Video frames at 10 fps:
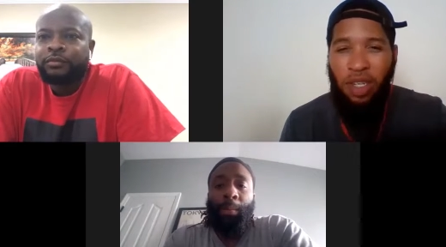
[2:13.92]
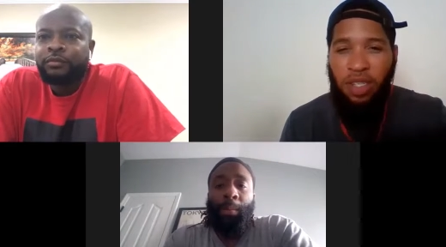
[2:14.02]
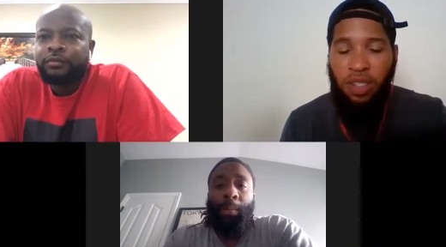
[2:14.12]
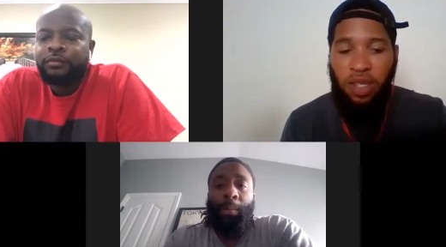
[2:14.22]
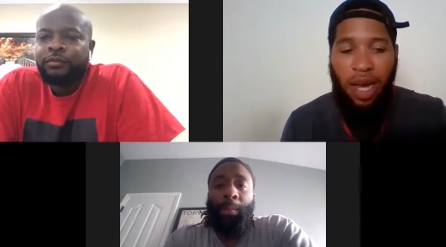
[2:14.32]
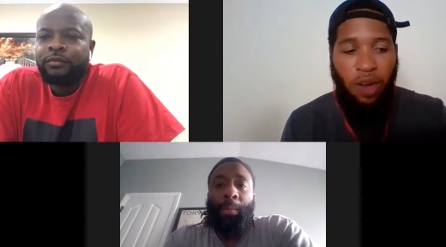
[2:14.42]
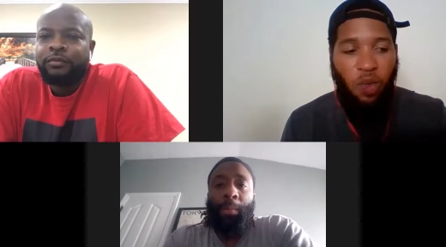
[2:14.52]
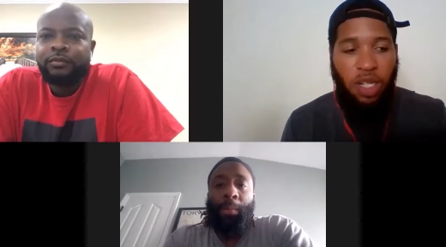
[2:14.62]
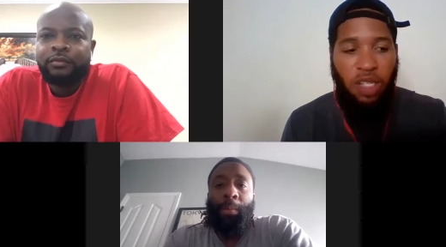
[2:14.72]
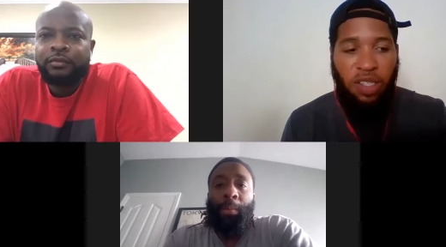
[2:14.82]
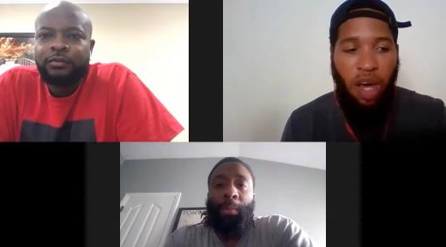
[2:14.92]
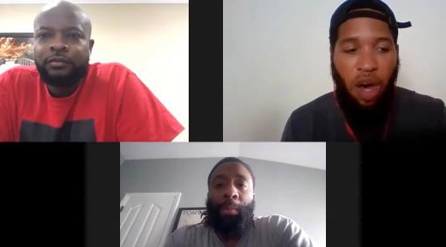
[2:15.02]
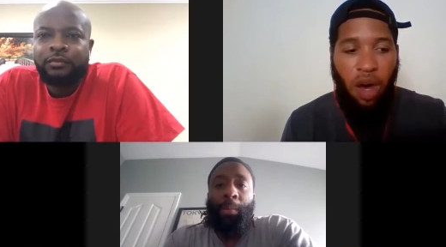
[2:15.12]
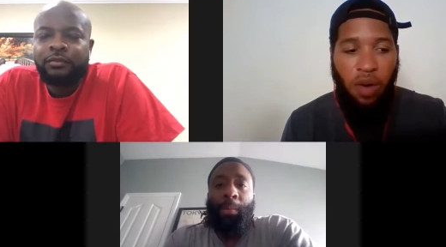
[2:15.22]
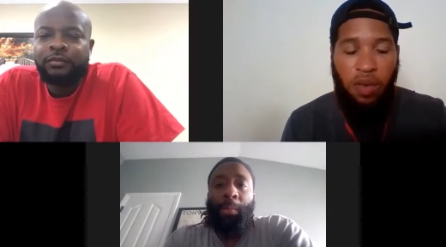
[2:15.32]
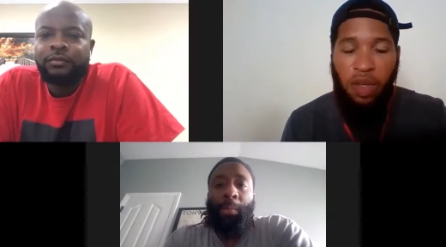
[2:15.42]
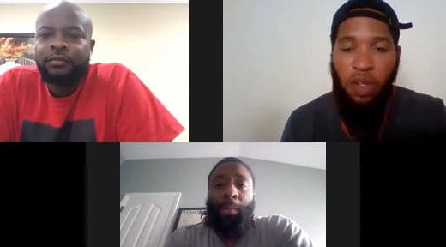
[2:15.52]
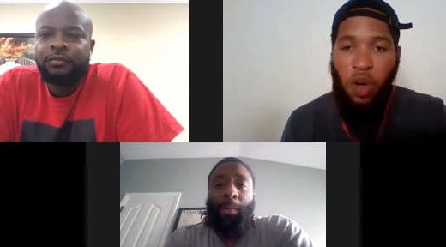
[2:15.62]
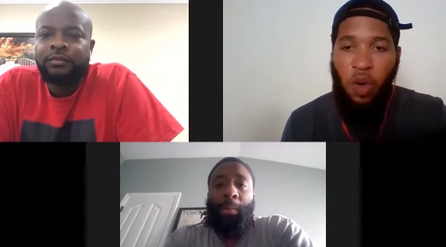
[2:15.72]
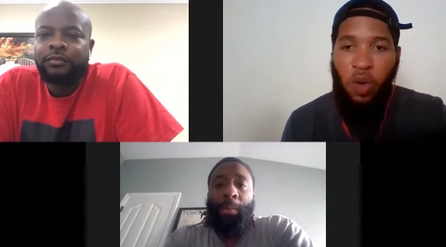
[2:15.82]
Speaker 1: us kind of really saw you
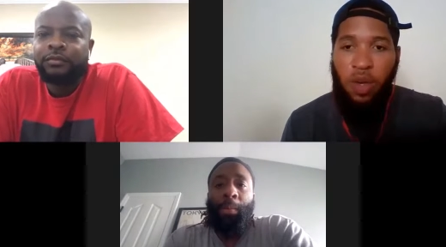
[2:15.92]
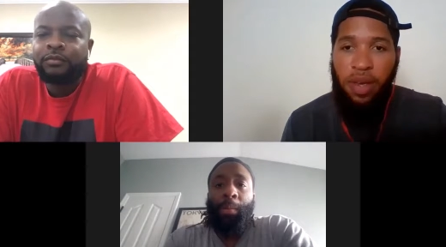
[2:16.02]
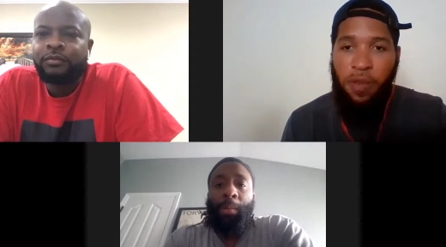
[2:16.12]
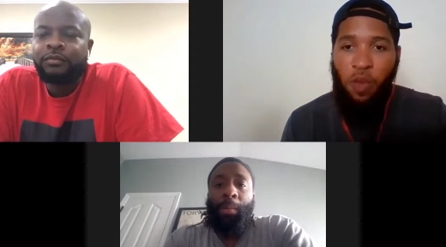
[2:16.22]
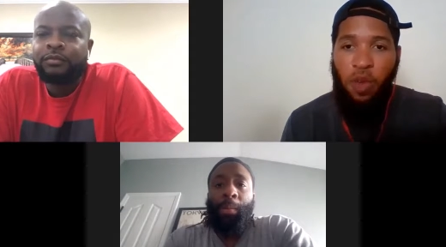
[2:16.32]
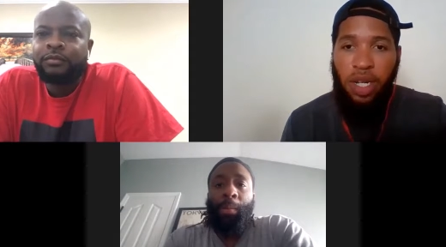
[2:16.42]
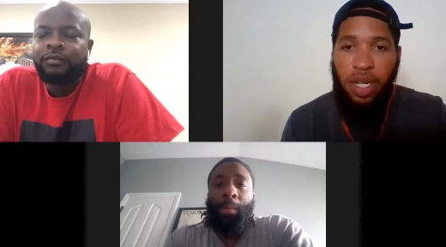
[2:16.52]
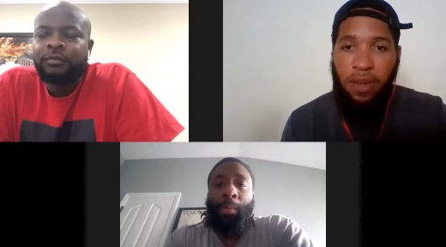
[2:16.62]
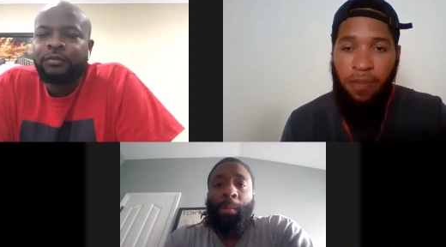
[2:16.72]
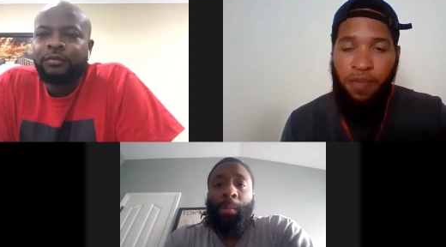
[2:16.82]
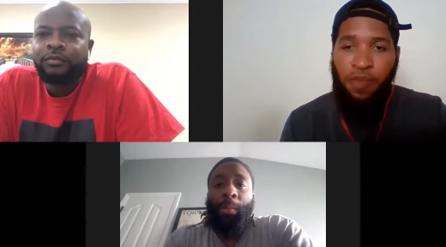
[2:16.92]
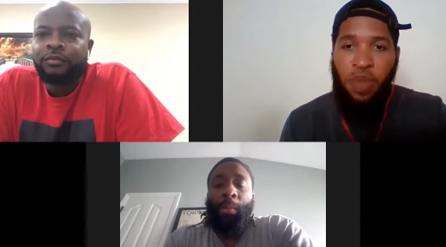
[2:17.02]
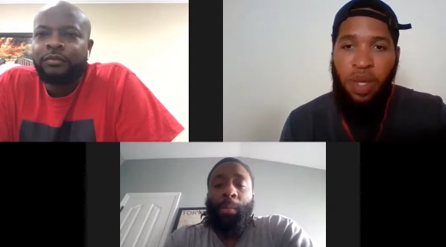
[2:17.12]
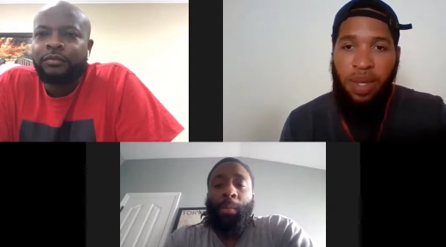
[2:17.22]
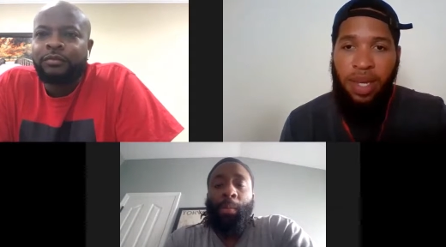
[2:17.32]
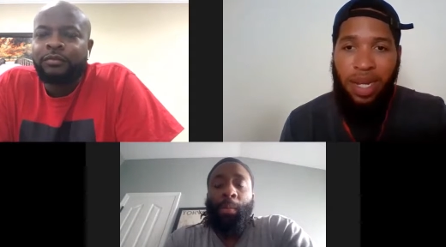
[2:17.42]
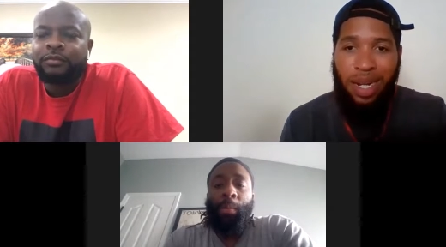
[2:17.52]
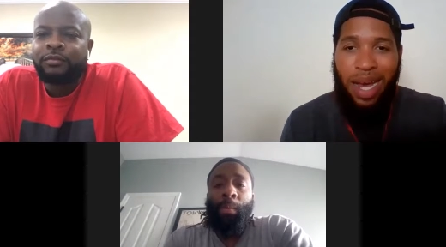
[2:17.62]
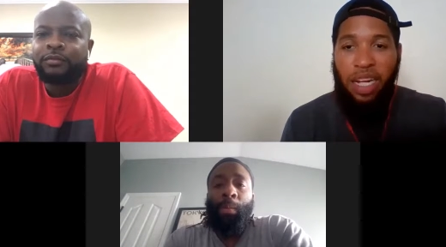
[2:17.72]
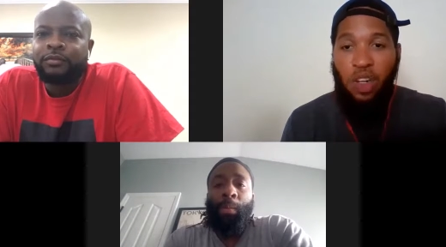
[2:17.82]
know him really get a
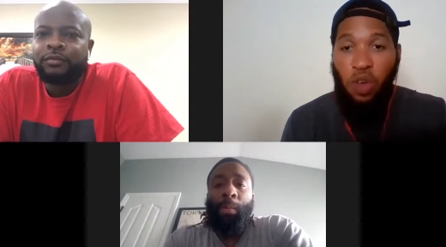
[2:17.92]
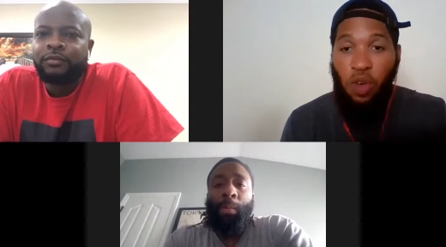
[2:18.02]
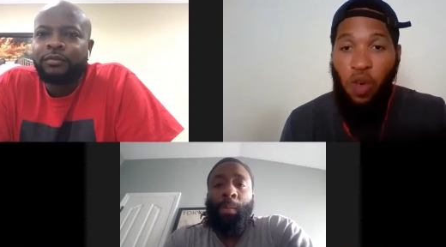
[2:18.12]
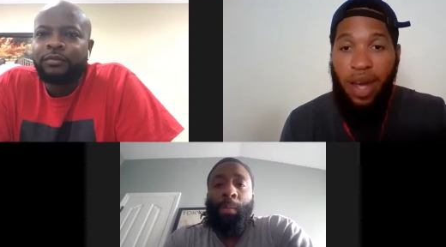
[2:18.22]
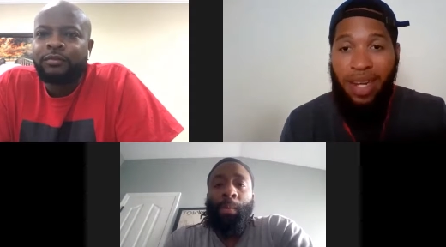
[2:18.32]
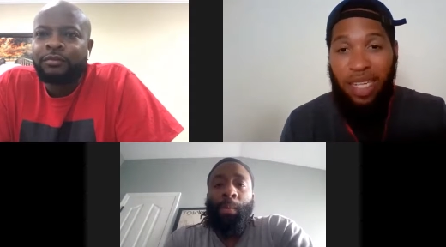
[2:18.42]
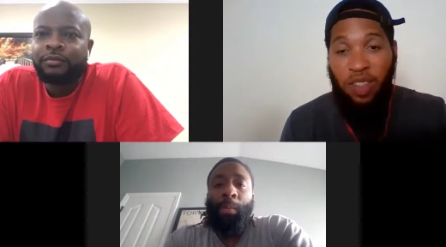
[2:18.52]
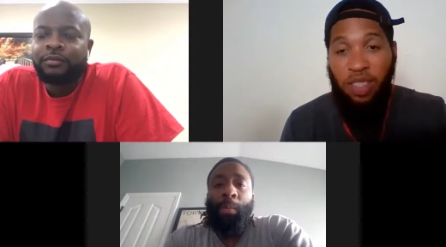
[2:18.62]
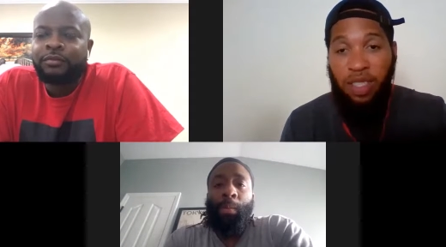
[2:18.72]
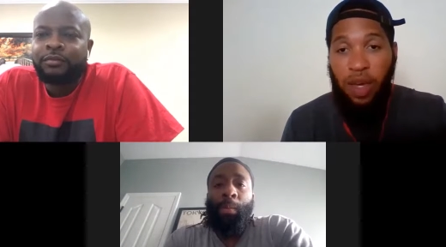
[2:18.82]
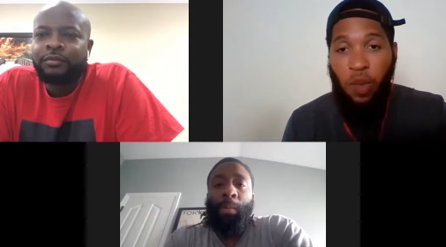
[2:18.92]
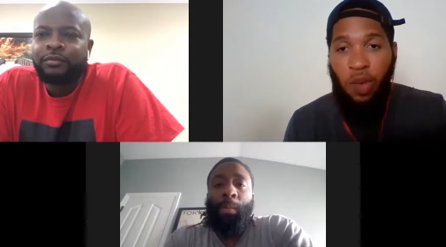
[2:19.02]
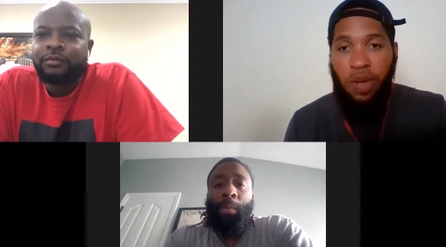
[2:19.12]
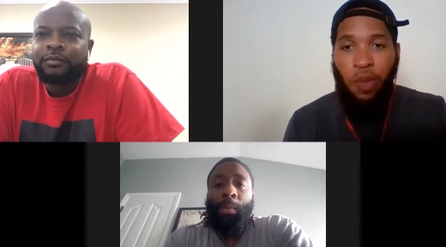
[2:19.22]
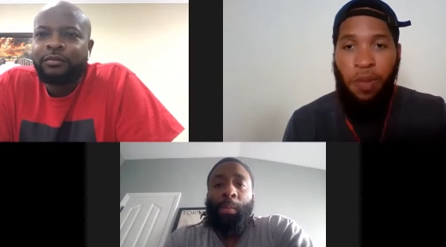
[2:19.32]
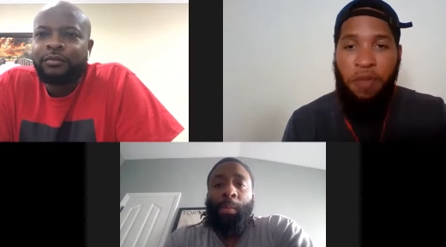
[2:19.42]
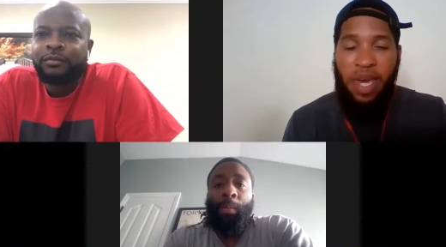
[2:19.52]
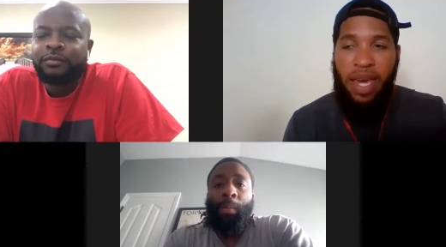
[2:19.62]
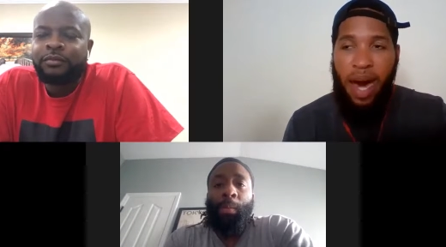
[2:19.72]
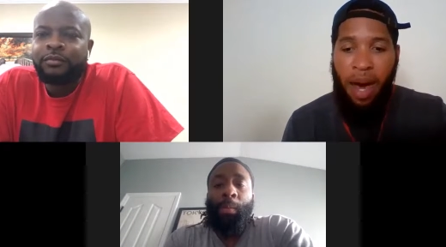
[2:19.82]
lot of mm-hmm. notoriety, as you said with with
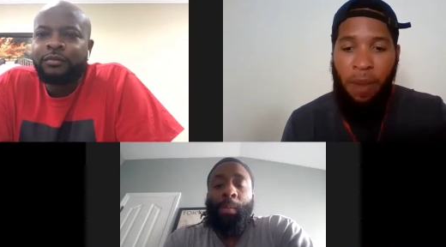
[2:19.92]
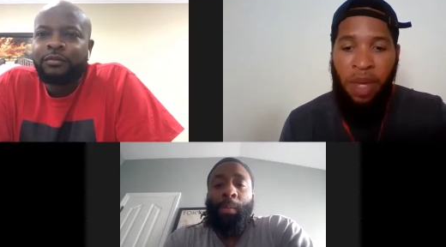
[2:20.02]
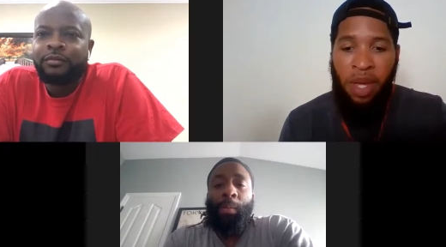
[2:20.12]
B Hop.